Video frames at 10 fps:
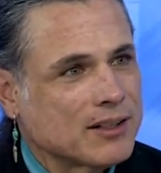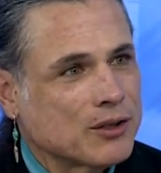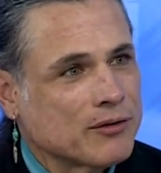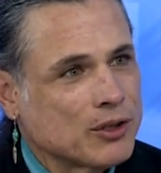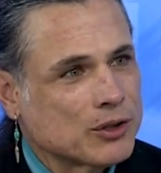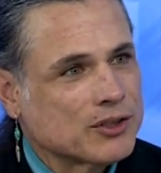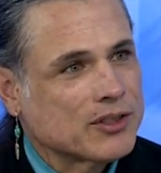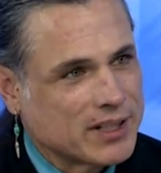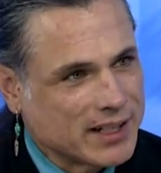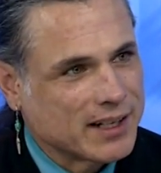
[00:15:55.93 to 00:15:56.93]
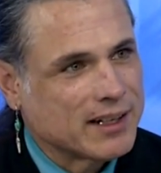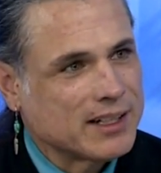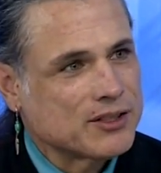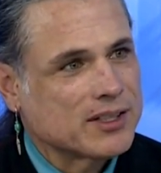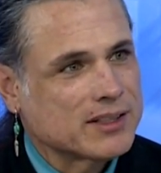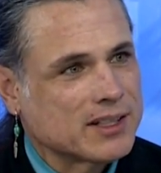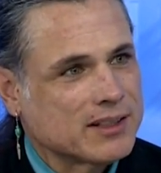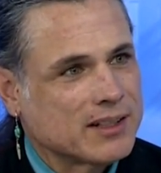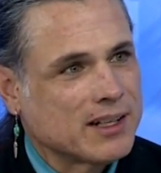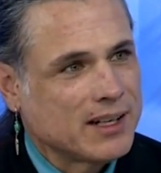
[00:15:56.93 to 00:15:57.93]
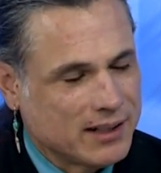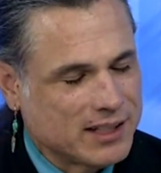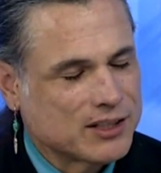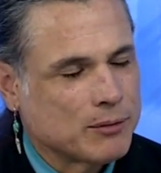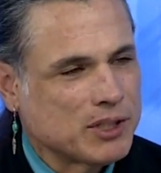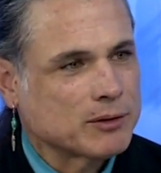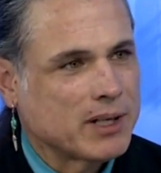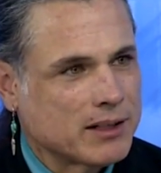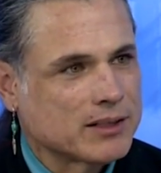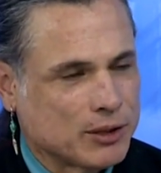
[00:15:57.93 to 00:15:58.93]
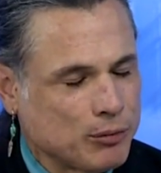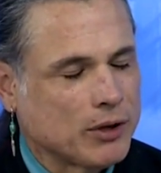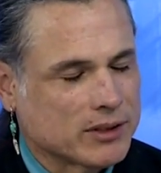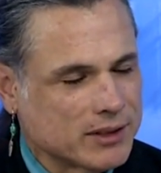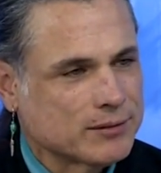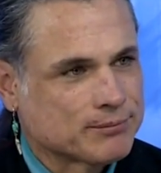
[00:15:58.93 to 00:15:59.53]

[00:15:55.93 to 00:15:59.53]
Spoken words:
your viewers for taking an interest in this subject matter. It's important.